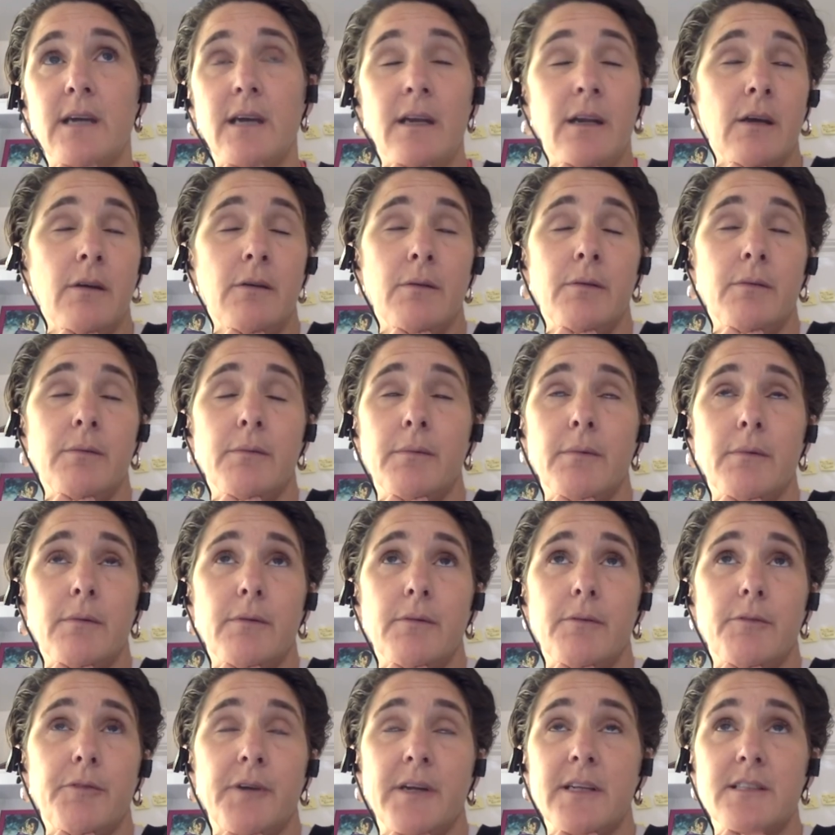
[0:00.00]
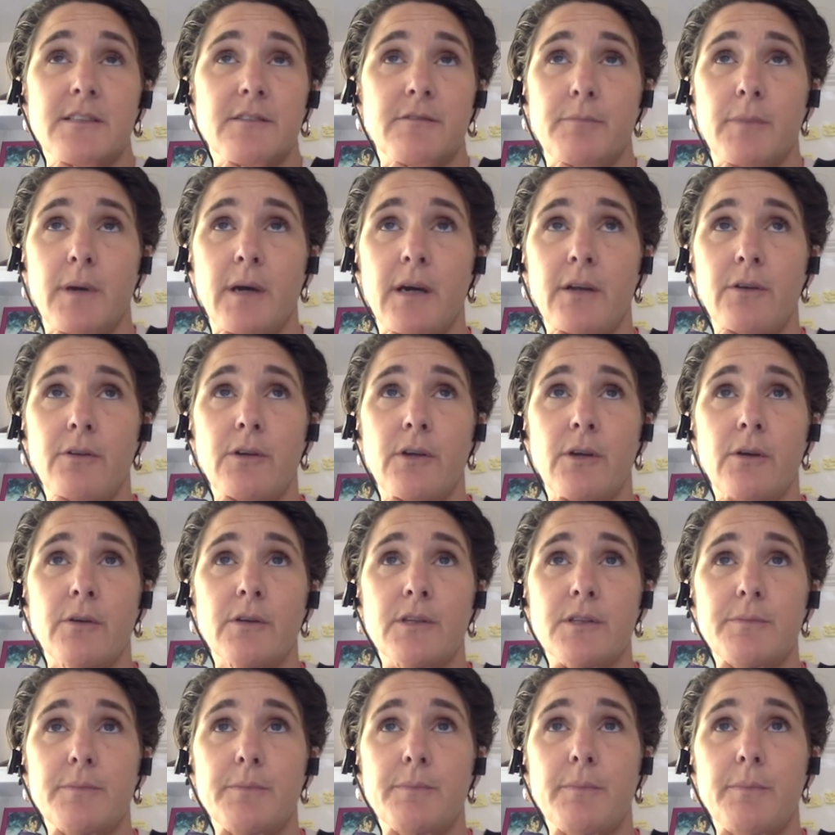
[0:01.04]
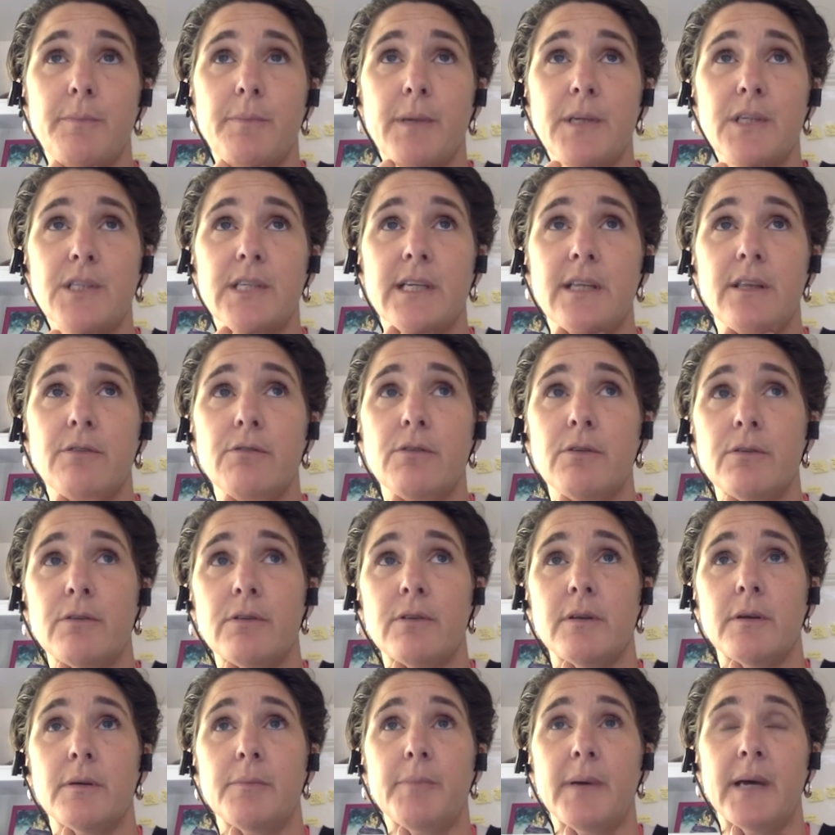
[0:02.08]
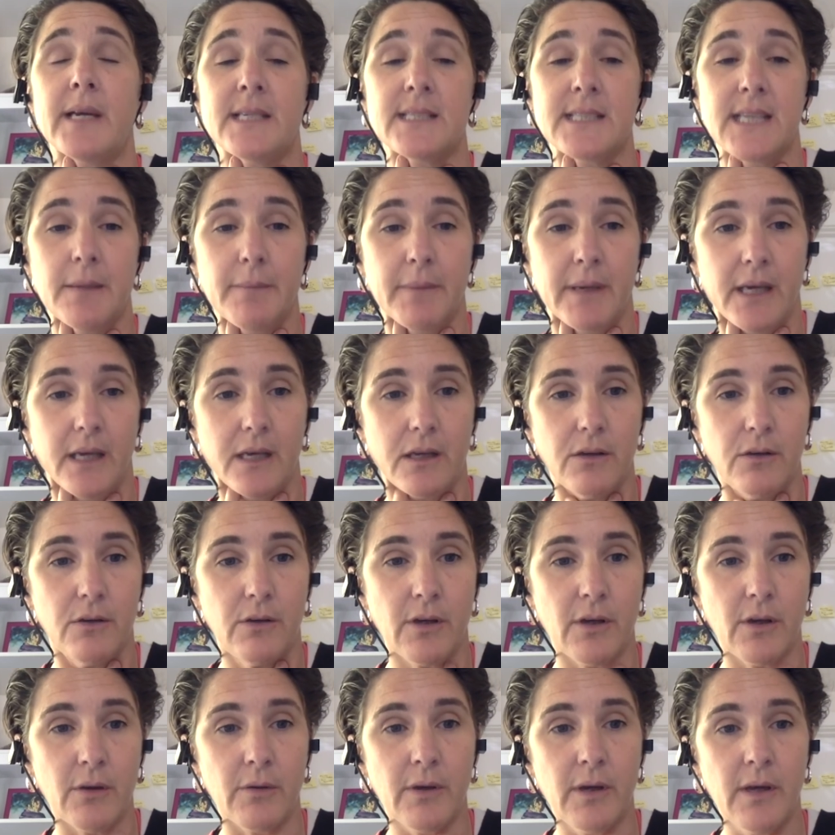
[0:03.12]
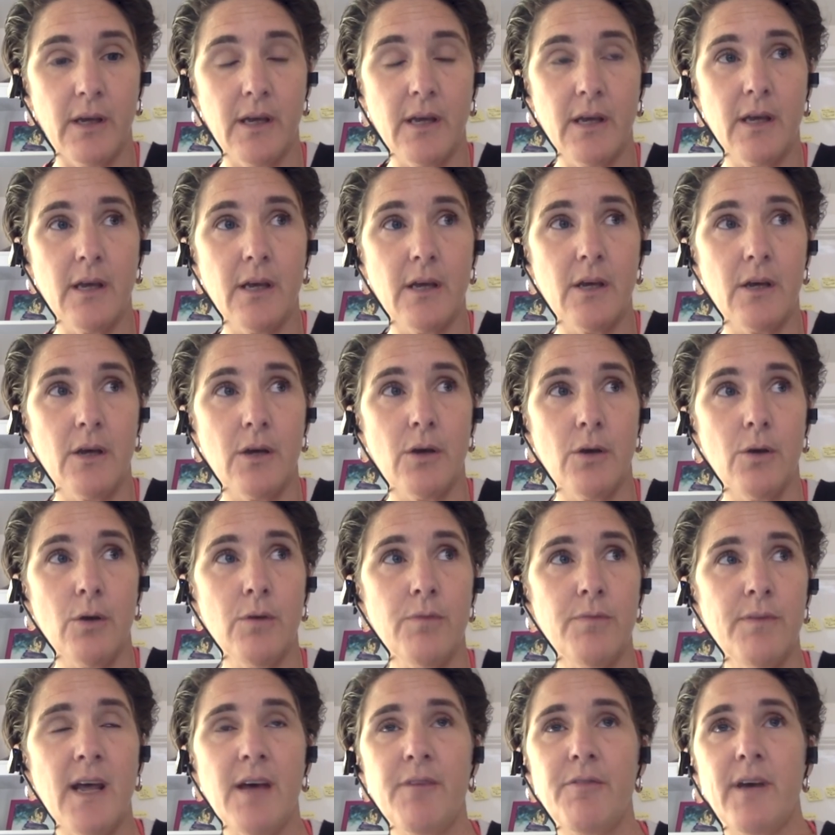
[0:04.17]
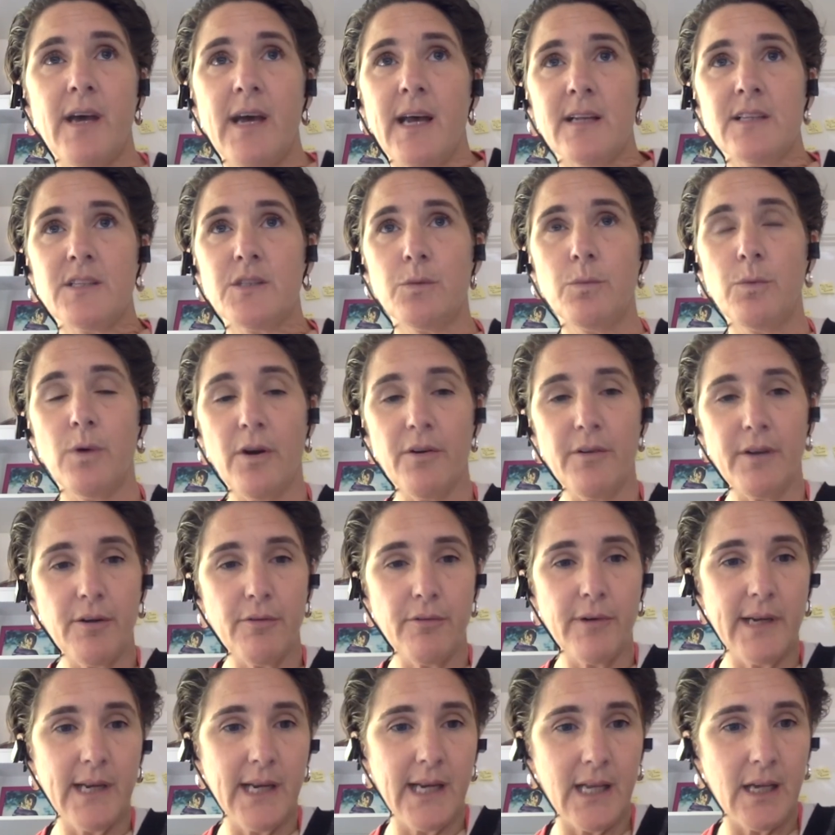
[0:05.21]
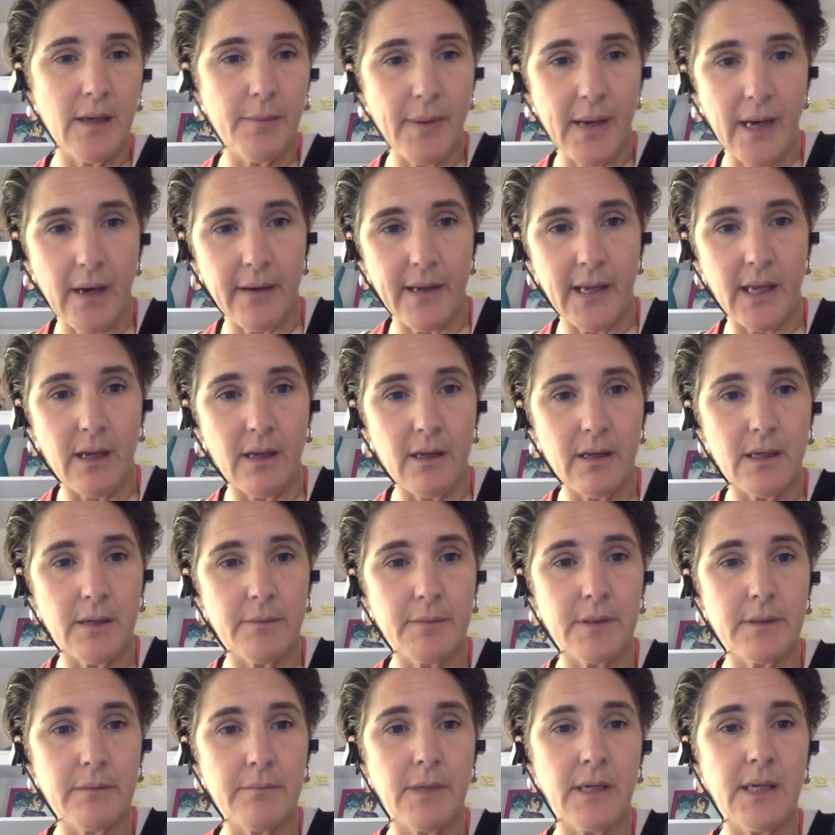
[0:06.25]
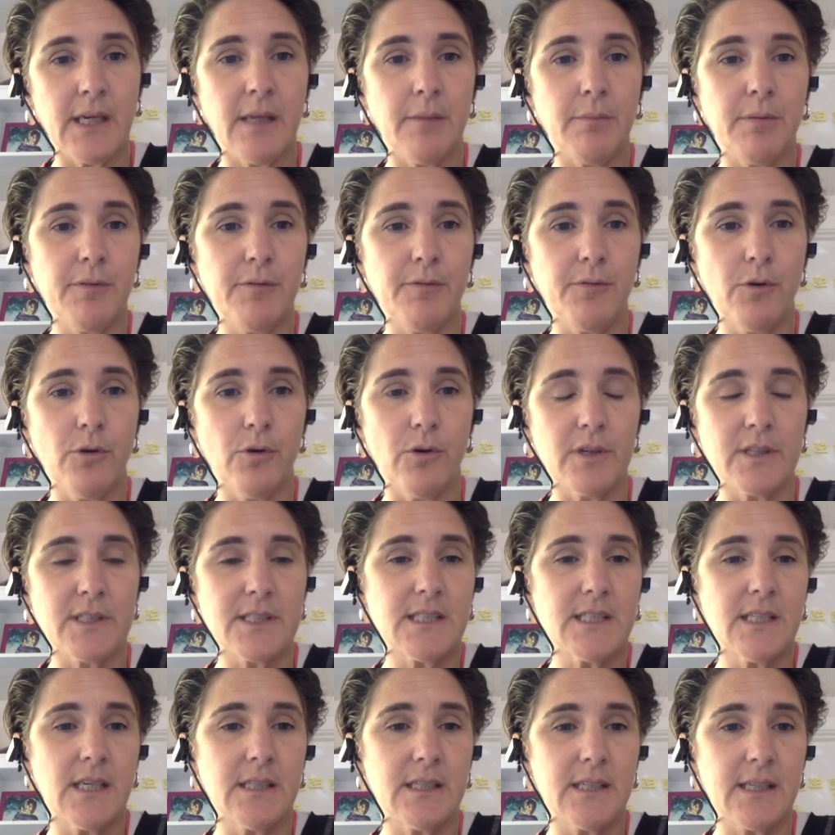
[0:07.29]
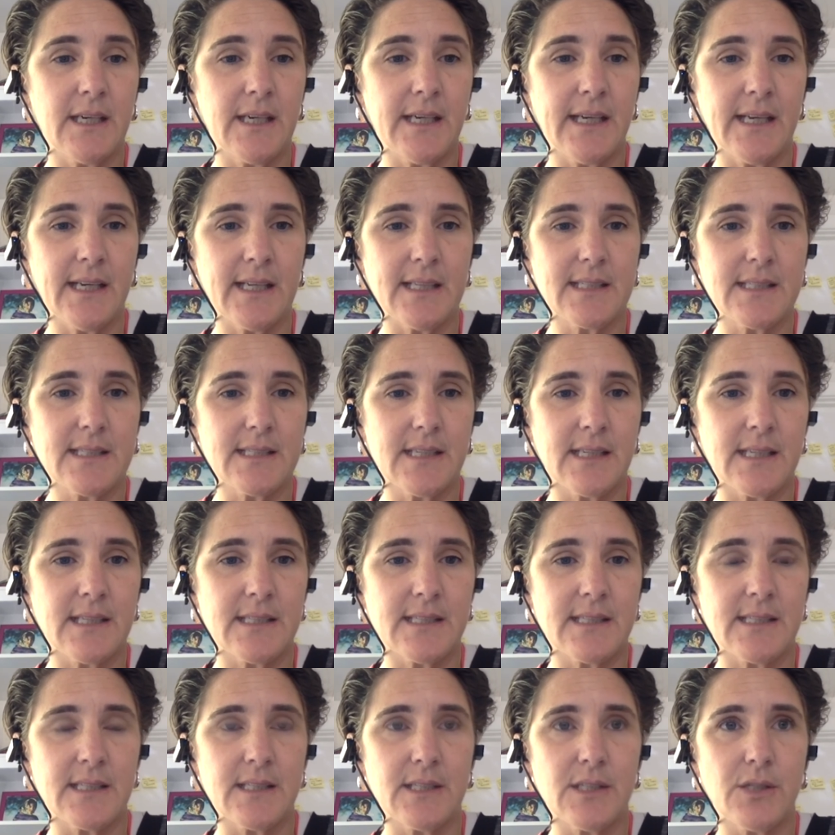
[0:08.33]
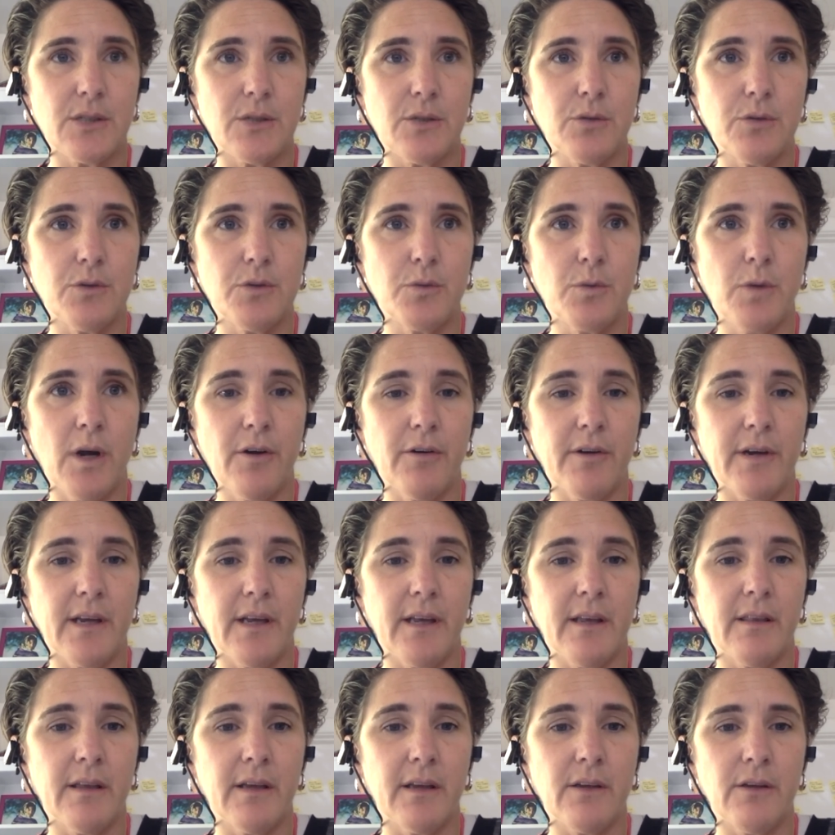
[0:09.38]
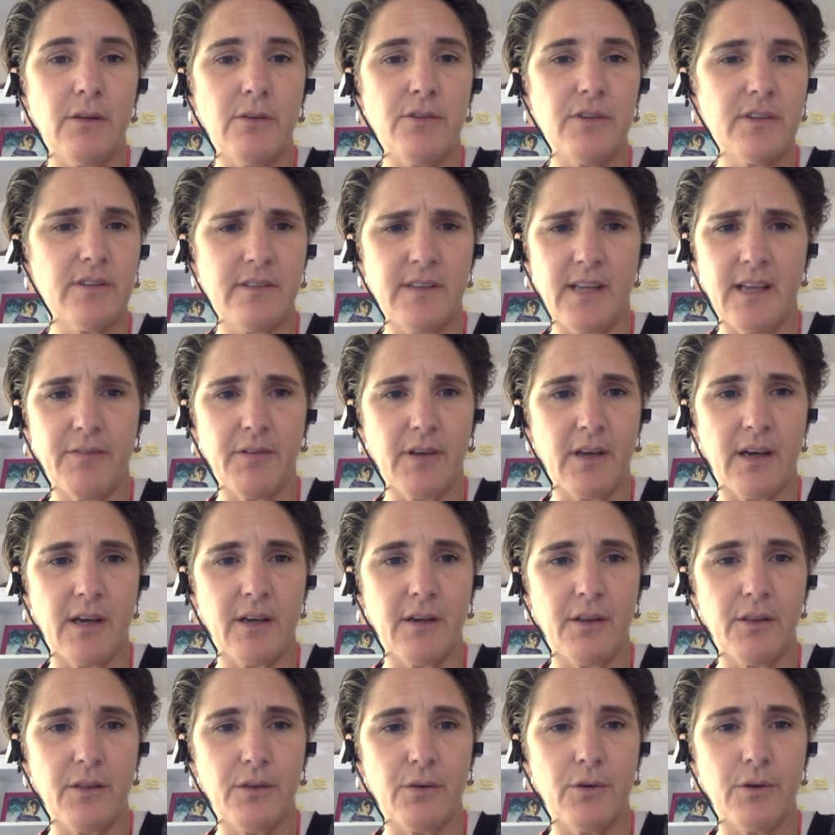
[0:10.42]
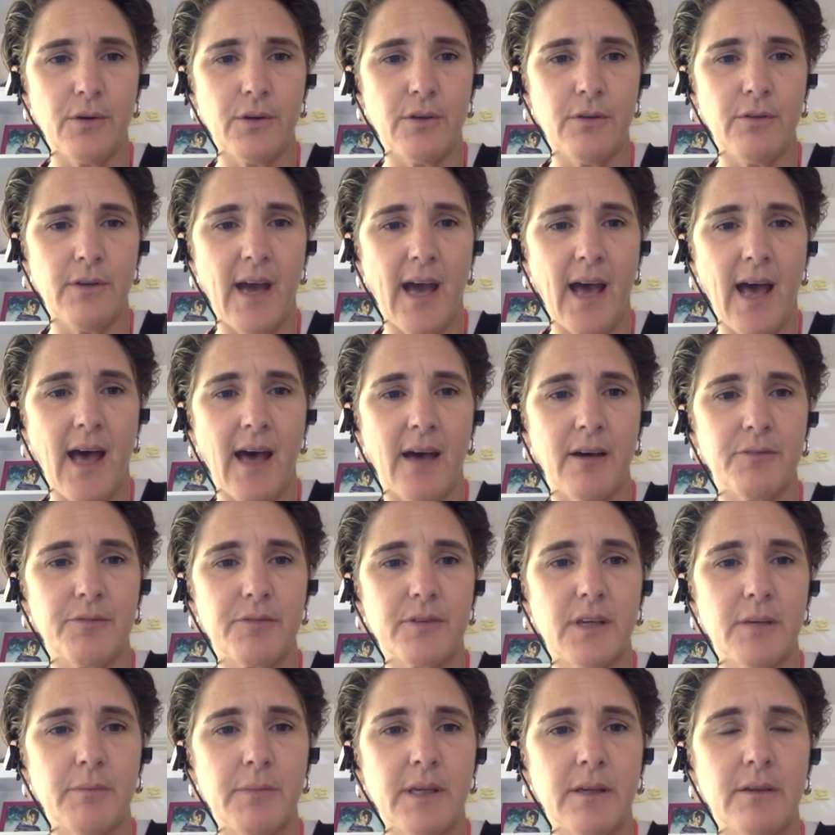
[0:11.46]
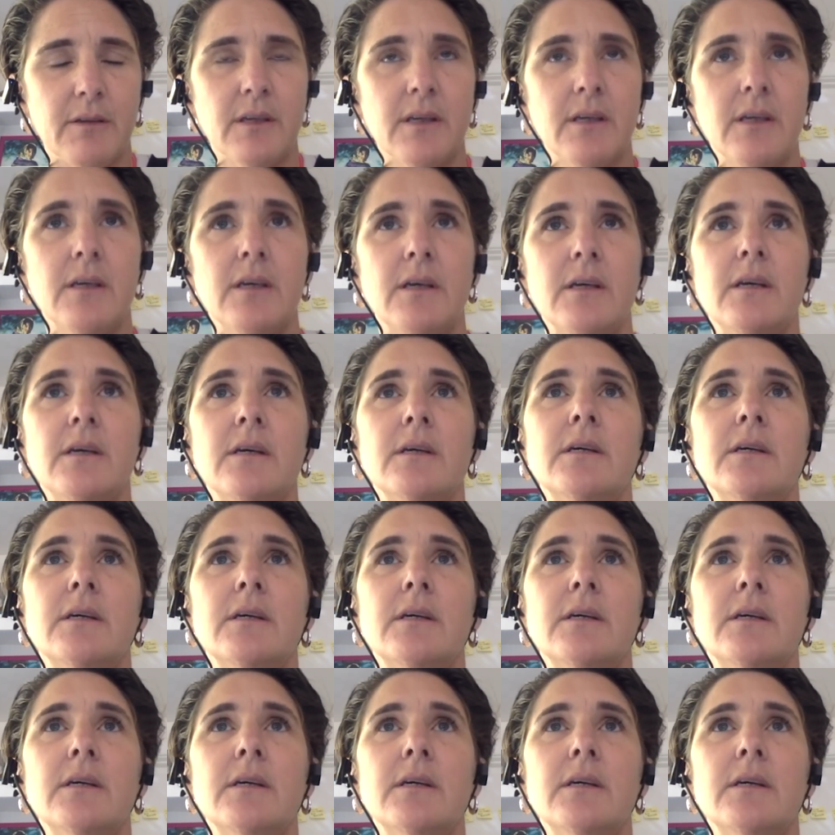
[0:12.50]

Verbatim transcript: I know friends of mine, you know, especially through the pandemic, you know, who've never had to worry really about income and money before, and suddenly it's it's this huge worry that you just never kind of thought mm. you'd have coming